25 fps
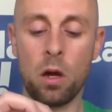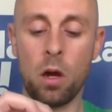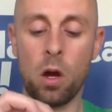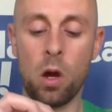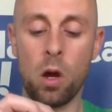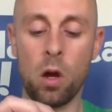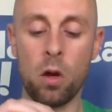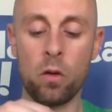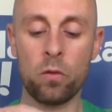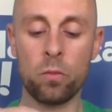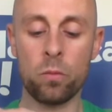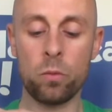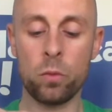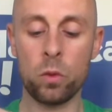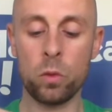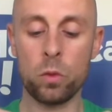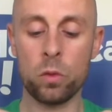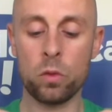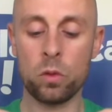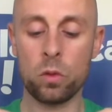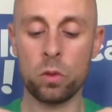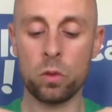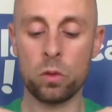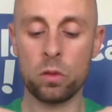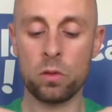half moon
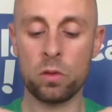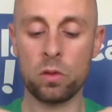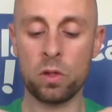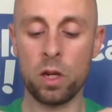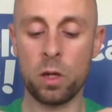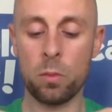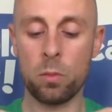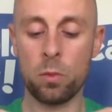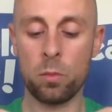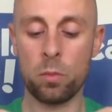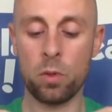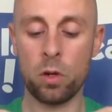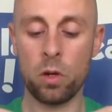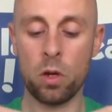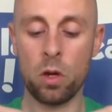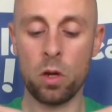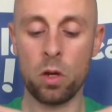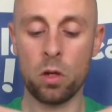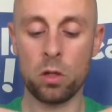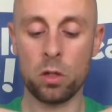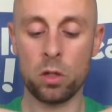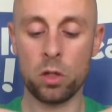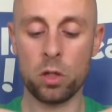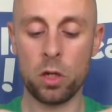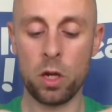sort of shape,
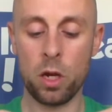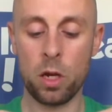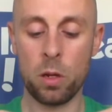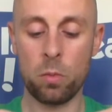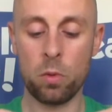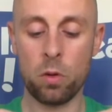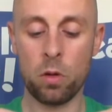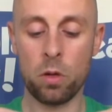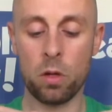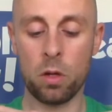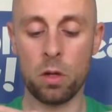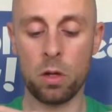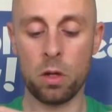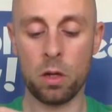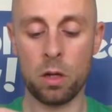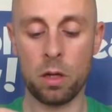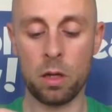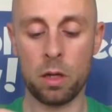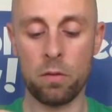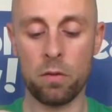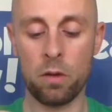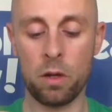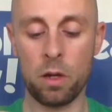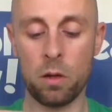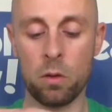banana shape.
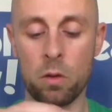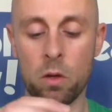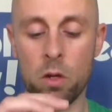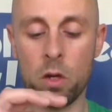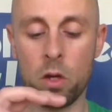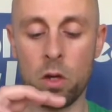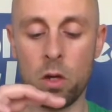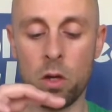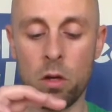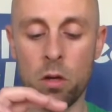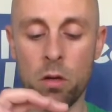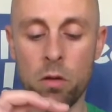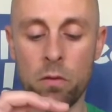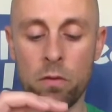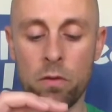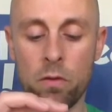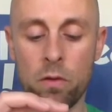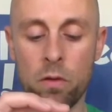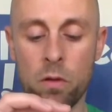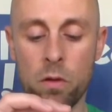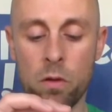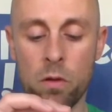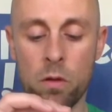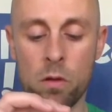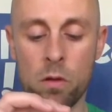Give it a little curve.